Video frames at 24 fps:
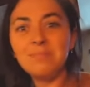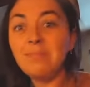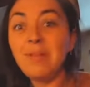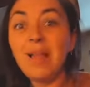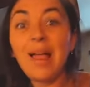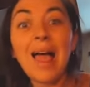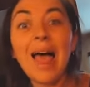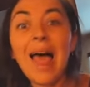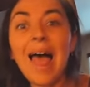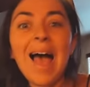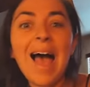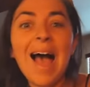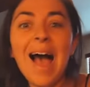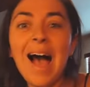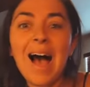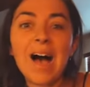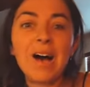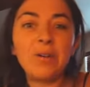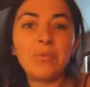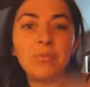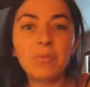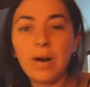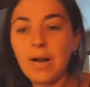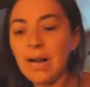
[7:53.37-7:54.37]

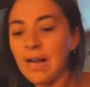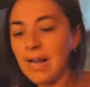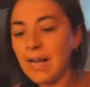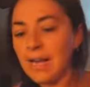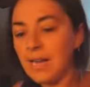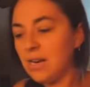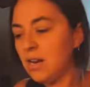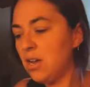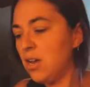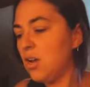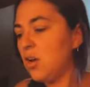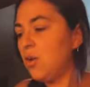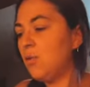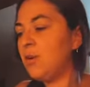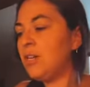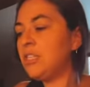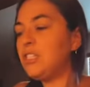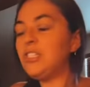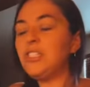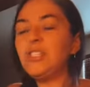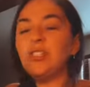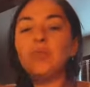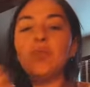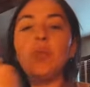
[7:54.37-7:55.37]
blah, right?
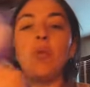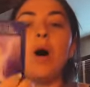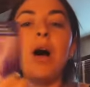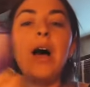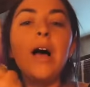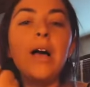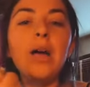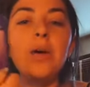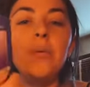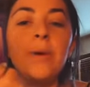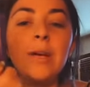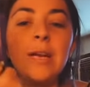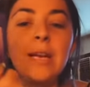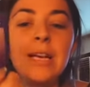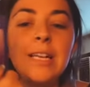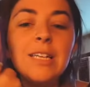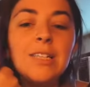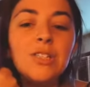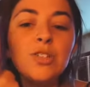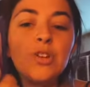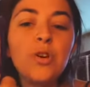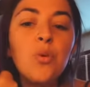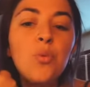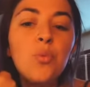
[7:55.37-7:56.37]
Which is why we
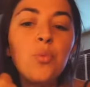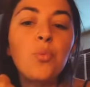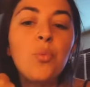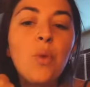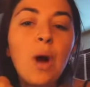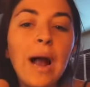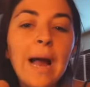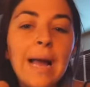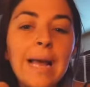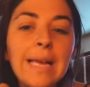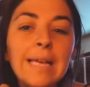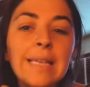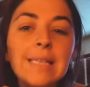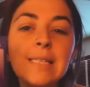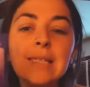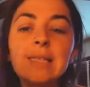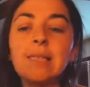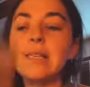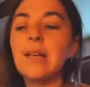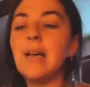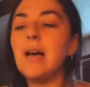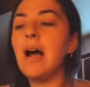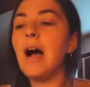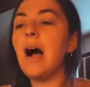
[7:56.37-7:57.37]
need to
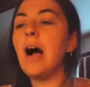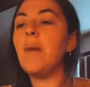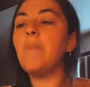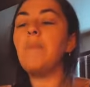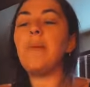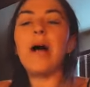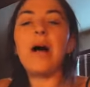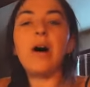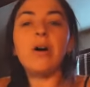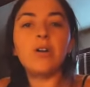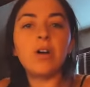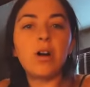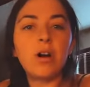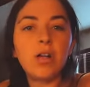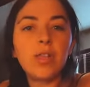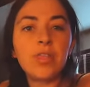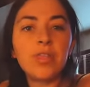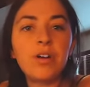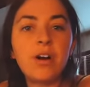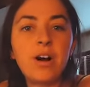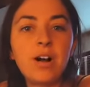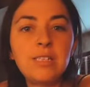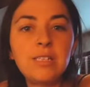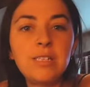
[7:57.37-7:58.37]
write about our
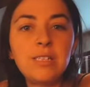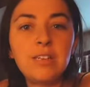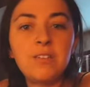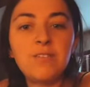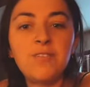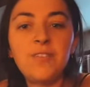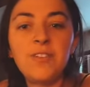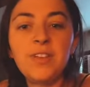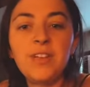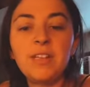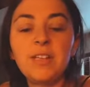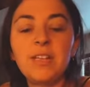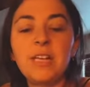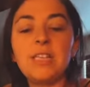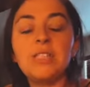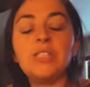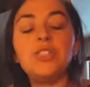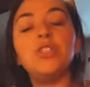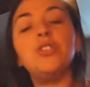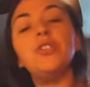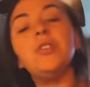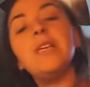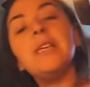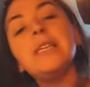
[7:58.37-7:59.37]
thoughts and
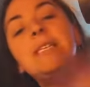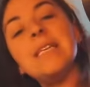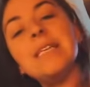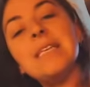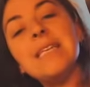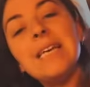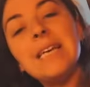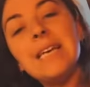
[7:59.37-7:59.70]
feelings. You need to